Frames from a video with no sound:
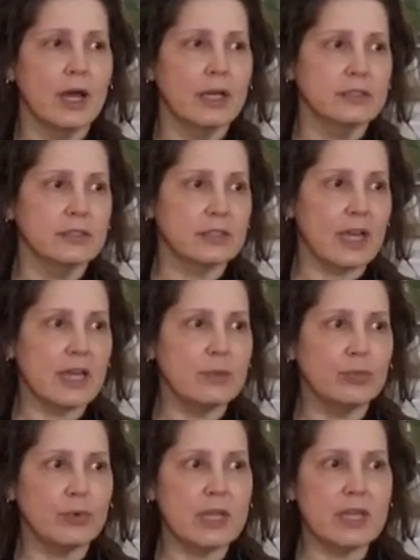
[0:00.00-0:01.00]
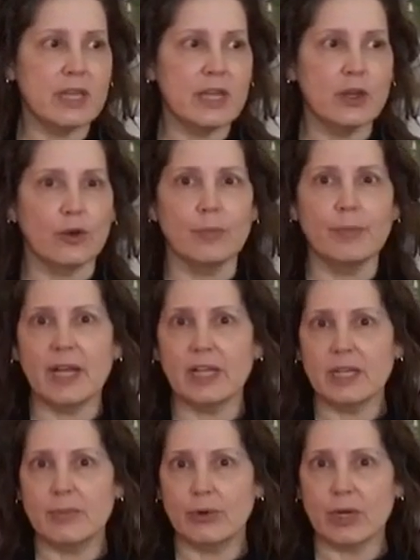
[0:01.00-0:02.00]
side breathing or
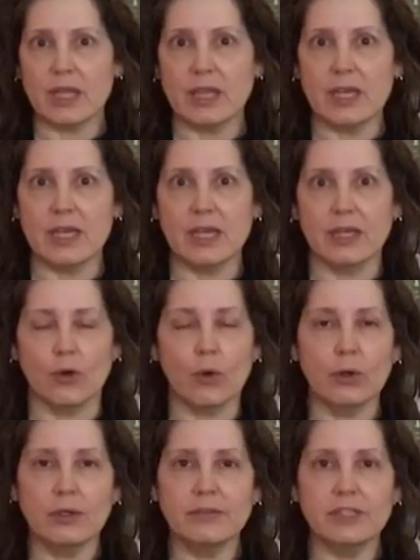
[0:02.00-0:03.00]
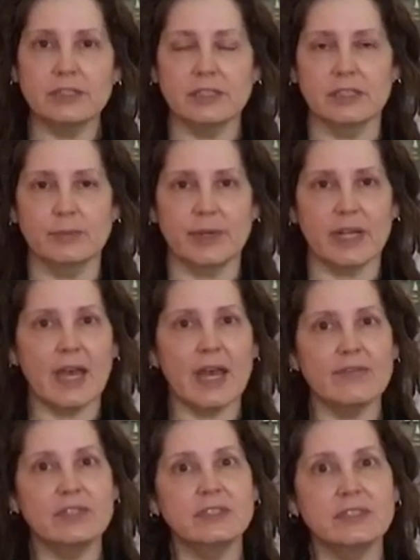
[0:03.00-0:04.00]
belly breathing and all of these things, but I
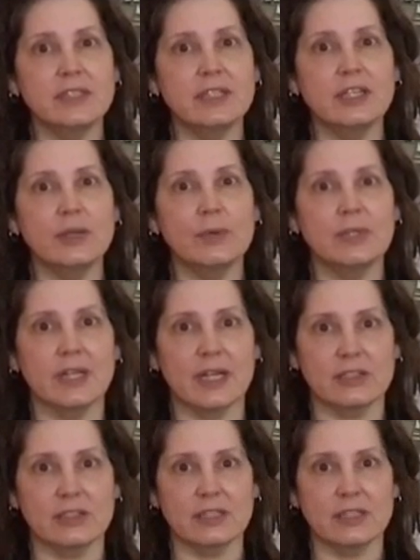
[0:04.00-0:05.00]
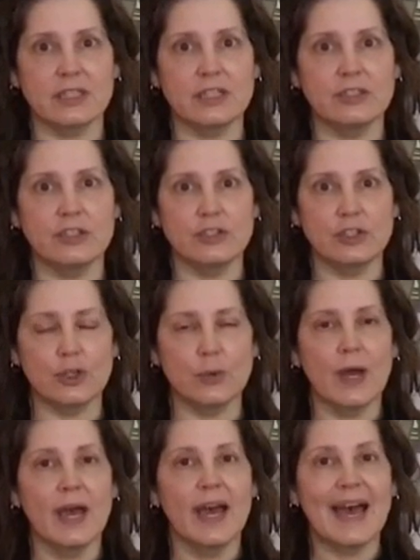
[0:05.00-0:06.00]
haven't seen anyone that actually teaches you
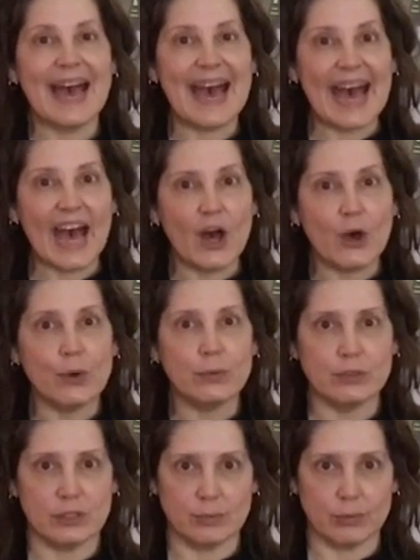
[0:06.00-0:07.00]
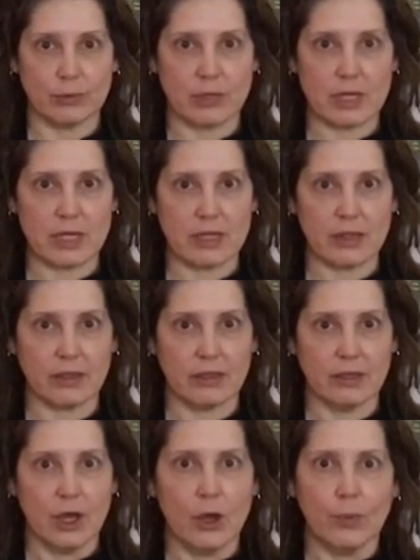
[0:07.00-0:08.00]
how to breathe,
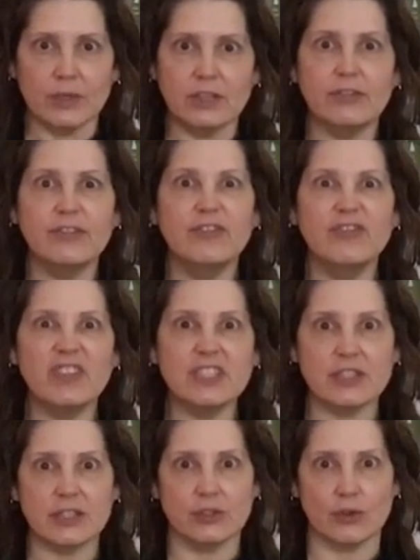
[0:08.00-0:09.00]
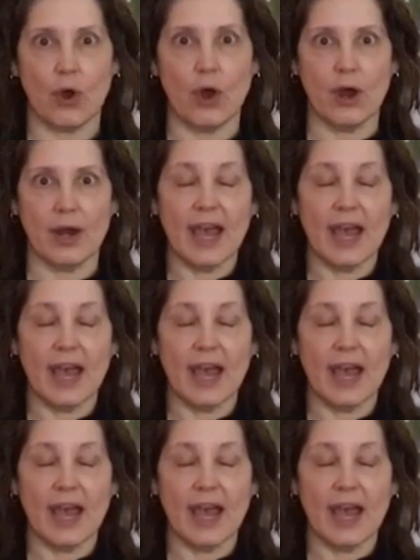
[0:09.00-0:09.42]
what the physics are.